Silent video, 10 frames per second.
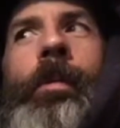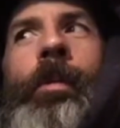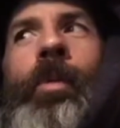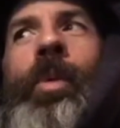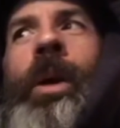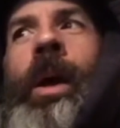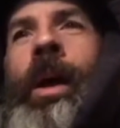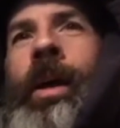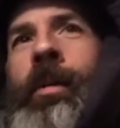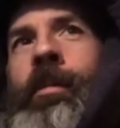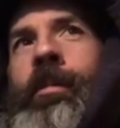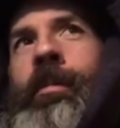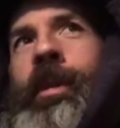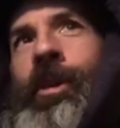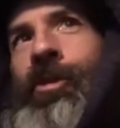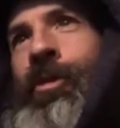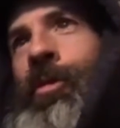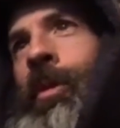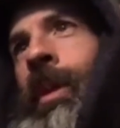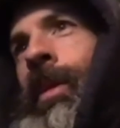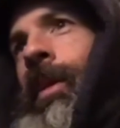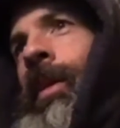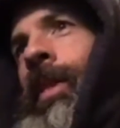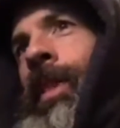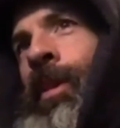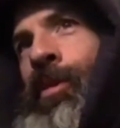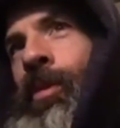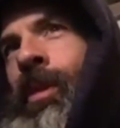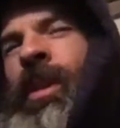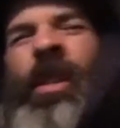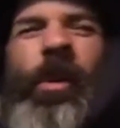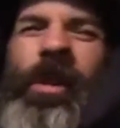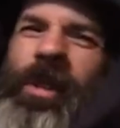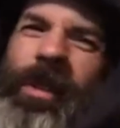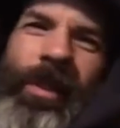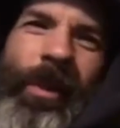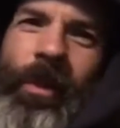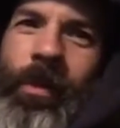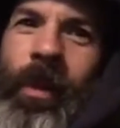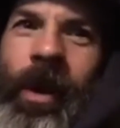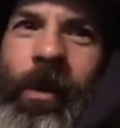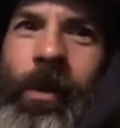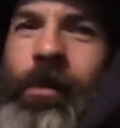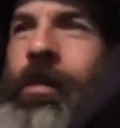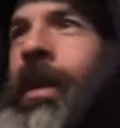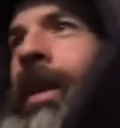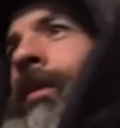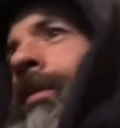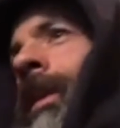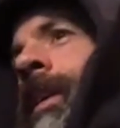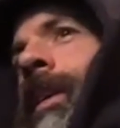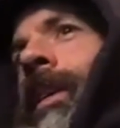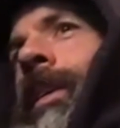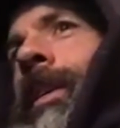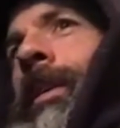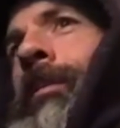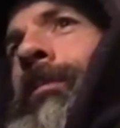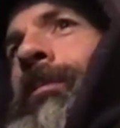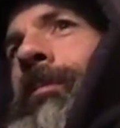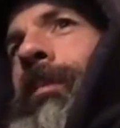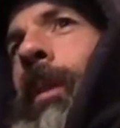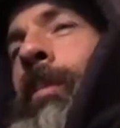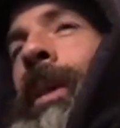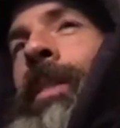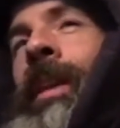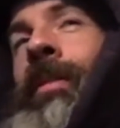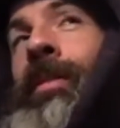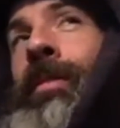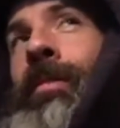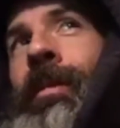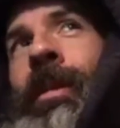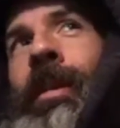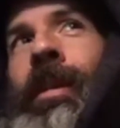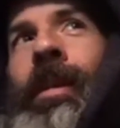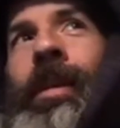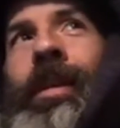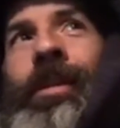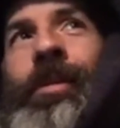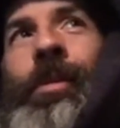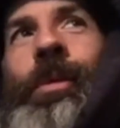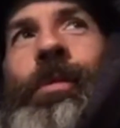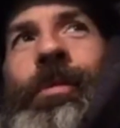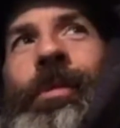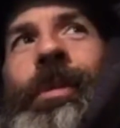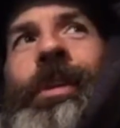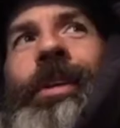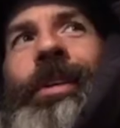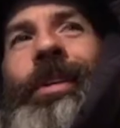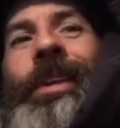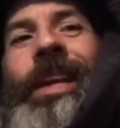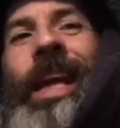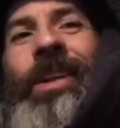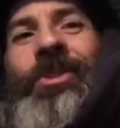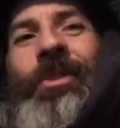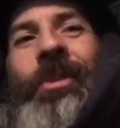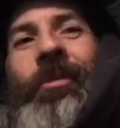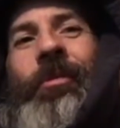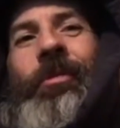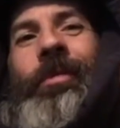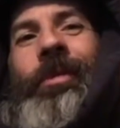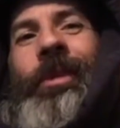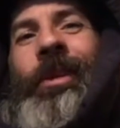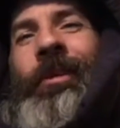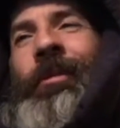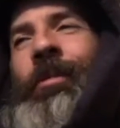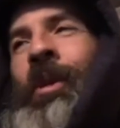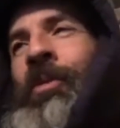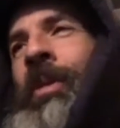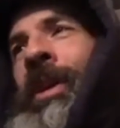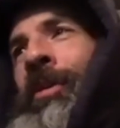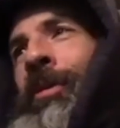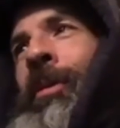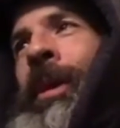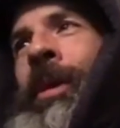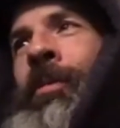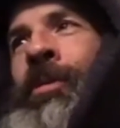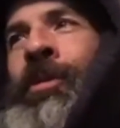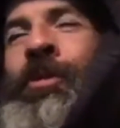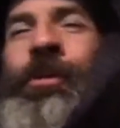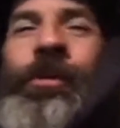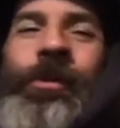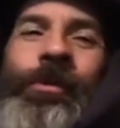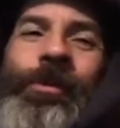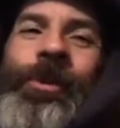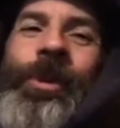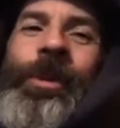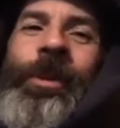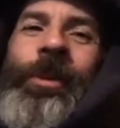What I had issues with on this one, it's always problems, man. But that's sort of the nature of post-production when it comes to shooting with